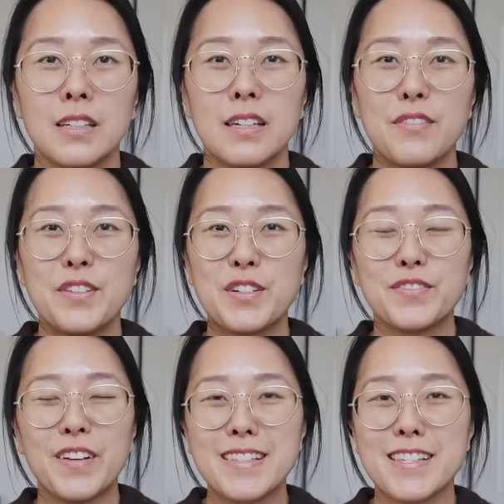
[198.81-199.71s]
If you don't
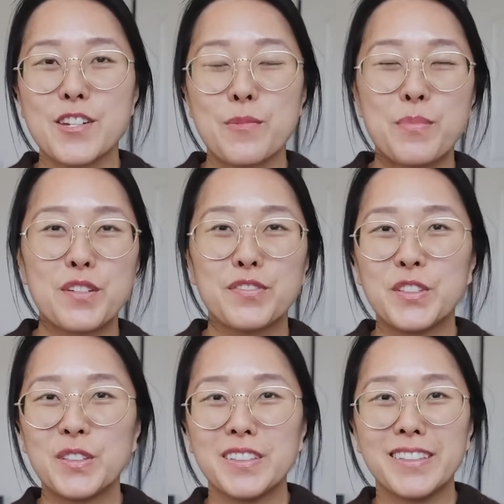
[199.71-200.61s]
find such a
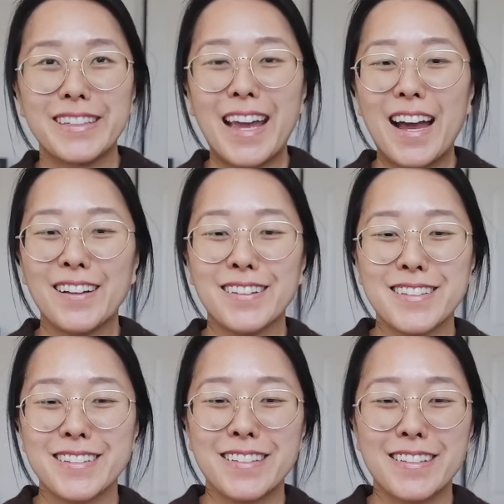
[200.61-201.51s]
beautiful like
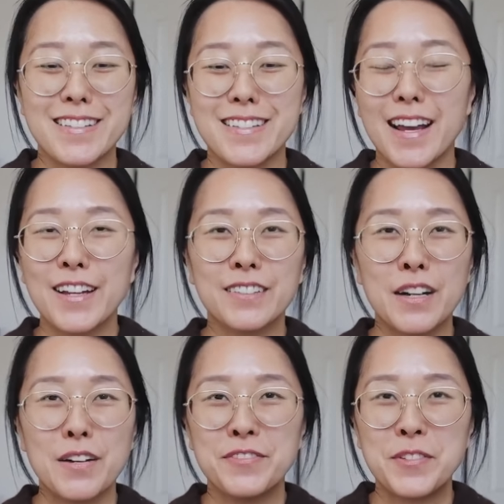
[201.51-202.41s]
calendar in this
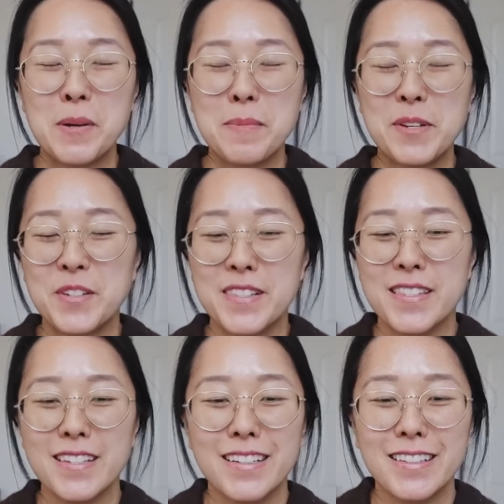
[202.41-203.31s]
diagram form in your
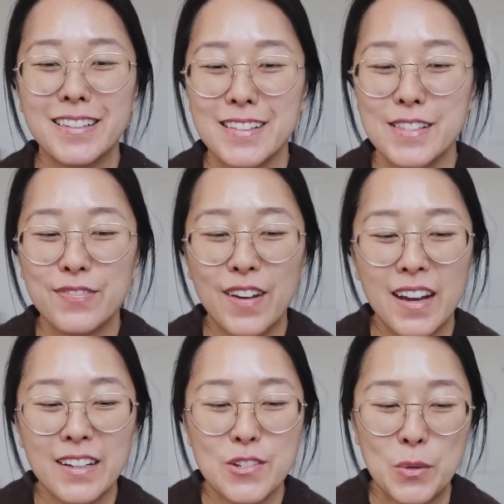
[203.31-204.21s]
city, that's
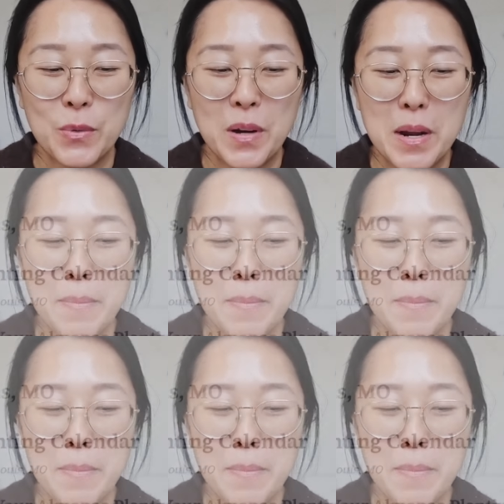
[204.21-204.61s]
fine. Don't worry